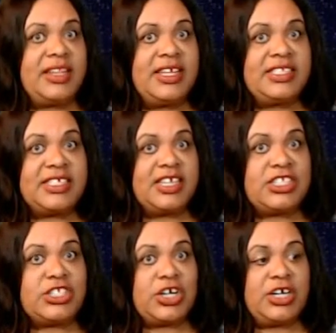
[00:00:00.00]
let's get
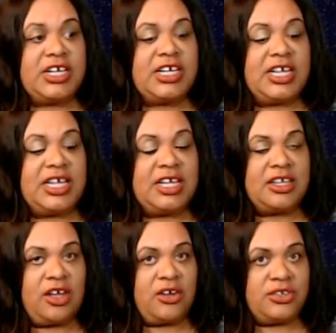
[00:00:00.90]
started and
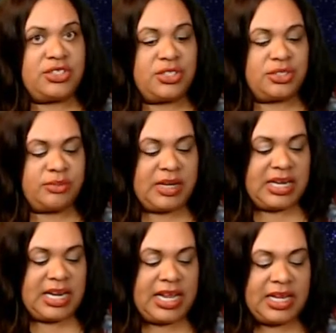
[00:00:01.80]
on to the
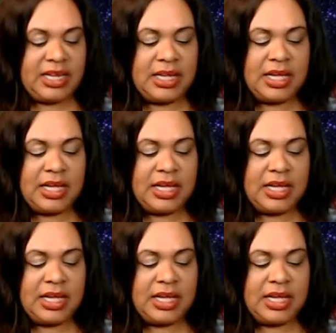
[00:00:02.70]
reading.